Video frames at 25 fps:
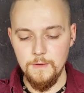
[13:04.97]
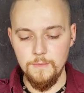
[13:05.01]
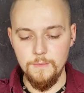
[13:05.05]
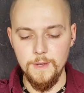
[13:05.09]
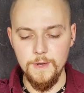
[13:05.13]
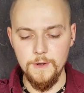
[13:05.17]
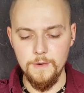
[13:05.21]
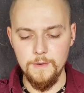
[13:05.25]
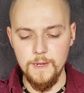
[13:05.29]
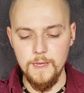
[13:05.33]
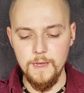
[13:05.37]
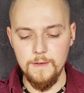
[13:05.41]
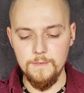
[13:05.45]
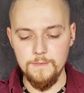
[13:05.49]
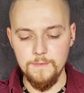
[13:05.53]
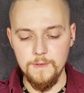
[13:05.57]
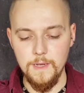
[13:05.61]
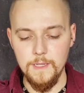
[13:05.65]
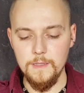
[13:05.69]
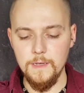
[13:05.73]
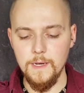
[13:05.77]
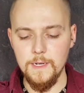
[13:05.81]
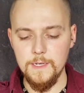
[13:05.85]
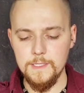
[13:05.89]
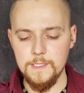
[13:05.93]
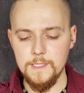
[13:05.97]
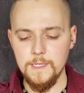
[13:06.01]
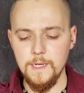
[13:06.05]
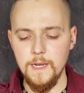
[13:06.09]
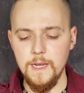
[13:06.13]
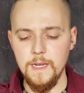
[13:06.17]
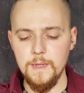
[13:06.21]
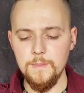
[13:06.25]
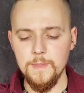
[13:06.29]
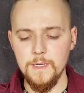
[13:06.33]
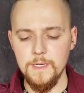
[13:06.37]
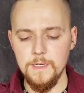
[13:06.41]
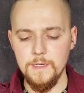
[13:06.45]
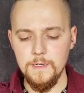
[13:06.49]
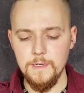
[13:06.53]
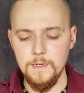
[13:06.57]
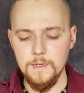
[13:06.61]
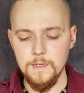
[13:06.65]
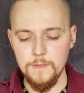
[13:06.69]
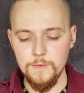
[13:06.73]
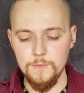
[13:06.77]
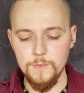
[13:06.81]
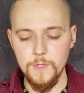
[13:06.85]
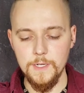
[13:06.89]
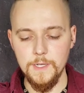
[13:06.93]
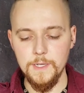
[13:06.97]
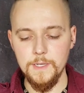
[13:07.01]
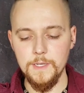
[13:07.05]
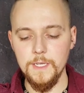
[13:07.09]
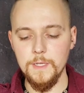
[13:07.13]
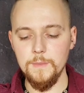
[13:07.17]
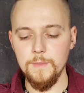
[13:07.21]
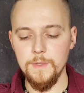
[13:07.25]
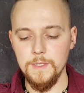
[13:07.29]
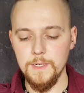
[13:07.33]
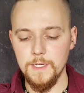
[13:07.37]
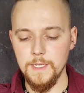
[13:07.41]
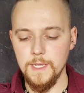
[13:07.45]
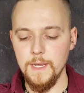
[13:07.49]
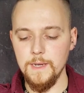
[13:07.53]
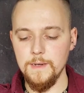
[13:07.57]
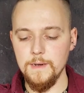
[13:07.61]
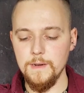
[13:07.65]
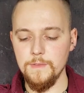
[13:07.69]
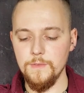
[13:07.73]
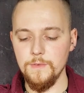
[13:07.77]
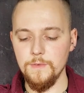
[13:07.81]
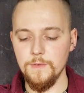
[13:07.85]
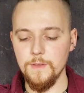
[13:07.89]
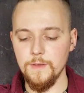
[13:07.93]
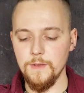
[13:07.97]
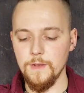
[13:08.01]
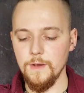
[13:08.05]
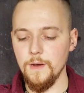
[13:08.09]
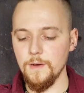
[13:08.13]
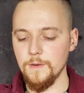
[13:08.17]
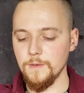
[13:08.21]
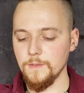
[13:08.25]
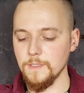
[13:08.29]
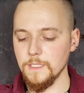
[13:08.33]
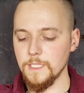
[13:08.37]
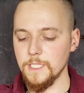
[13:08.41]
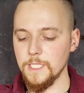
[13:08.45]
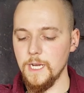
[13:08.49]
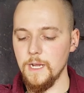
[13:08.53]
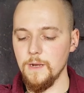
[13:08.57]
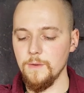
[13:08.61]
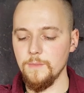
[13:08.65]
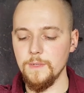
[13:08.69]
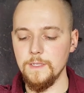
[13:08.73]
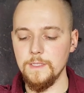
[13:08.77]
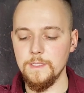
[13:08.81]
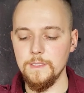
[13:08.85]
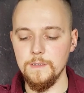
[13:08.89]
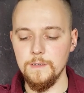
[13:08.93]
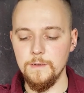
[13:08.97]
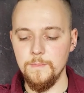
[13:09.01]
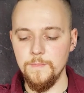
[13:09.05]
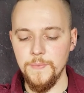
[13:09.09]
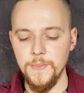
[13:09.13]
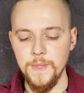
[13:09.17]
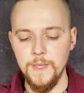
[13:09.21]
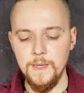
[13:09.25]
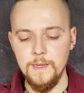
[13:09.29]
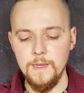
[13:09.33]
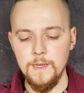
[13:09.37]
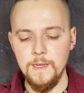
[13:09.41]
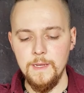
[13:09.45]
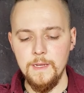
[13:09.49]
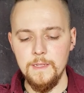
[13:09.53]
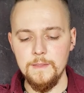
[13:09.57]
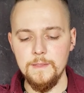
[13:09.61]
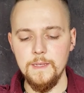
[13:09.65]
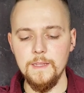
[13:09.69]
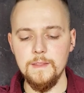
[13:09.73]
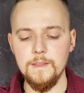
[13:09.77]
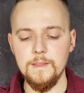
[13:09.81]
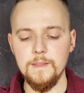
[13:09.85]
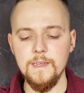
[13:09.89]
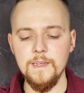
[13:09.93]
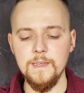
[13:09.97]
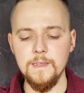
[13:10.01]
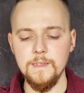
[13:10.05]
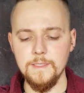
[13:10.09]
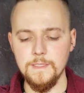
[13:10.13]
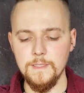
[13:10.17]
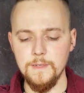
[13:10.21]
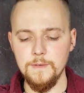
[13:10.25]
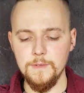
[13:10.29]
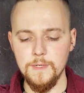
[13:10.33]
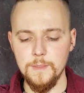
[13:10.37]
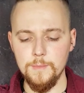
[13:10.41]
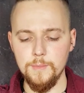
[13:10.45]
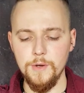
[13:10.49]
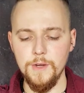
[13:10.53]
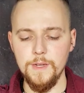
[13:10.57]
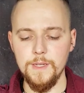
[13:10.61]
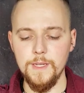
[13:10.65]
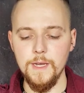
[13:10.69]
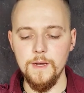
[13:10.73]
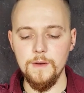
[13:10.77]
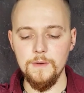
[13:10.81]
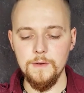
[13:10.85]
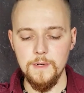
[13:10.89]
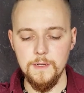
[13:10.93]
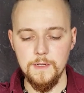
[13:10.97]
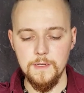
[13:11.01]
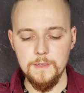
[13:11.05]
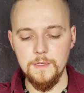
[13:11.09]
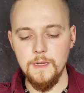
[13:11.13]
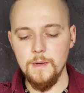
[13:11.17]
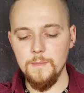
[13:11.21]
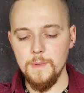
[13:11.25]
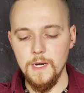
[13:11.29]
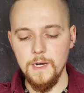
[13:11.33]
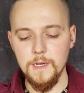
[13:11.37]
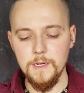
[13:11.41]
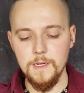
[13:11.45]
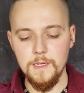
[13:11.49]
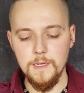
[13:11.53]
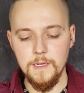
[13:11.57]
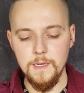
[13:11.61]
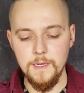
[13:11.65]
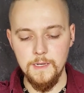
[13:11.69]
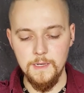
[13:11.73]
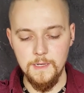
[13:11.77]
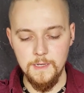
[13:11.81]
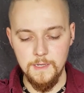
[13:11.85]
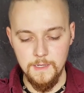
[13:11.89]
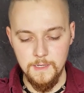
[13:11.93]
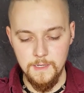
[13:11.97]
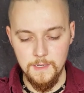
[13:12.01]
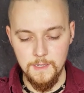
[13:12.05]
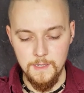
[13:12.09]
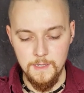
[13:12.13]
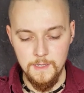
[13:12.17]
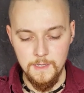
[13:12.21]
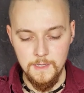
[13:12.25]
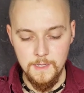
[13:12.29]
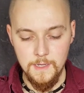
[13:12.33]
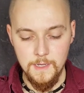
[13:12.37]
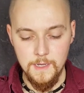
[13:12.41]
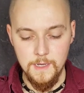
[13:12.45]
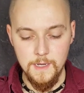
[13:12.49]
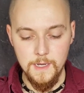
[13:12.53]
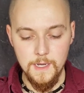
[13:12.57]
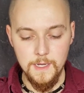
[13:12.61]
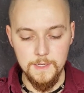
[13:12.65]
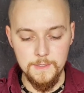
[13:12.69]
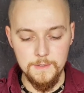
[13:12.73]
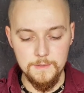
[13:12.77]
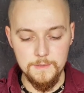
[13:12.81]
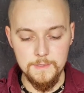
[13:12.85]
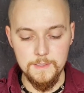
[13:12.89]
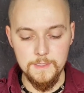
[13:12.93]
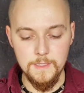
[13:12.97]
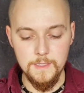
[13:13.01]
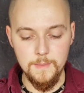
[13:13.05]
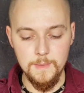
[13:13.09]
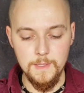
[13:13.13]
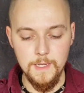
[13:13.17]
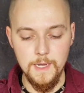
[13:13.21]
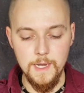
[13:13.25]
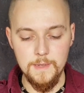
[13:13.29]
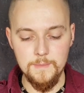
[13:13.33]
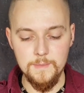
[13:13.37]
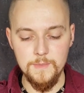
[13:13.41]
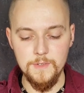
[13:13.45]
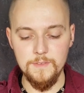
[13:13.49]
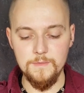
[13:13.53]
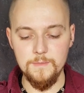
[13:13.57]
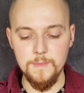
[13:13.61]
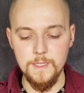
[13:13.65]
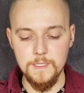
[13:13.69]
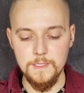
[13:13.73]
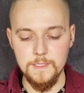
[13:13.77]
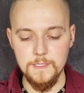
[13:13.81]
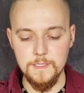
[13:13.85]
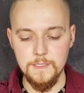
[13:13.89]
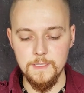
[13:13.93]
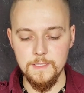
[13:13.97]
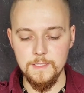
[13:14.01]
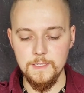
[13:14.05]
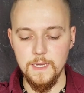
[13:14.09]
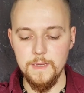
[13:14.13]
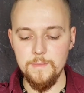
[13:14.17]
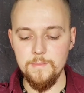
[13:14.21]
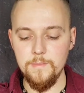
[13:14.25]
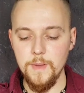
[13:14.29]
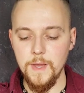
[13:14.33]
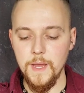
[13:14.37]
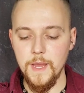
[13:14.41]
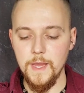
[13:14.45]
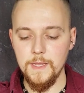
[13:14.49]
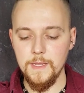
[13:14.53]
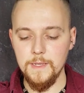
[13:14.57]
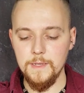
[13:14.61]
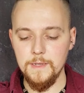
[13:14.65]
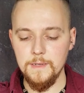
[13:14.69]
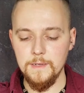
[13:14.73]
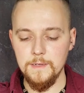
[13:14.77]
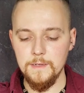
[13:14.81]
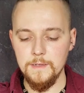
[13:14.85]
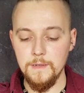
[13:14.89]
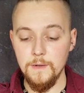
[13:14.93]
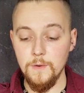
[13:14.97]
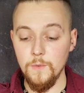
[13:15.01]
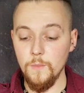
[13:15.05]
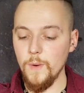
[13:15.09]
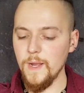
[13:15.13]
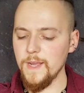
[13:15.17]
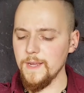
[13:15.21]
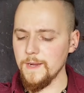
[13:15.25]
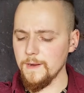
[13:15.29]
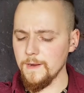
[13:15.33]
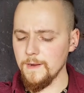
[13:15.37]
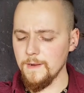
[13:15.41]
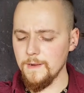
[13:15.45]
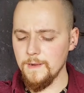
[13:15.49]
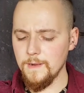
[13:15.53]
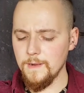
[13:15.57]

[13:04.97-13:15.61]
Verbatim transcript: "We don't have a lot of time," Ruggy communicated through the goggles chat window. "That thing is going to break out. Come on." I used subtle eye movements to type back. "Where?"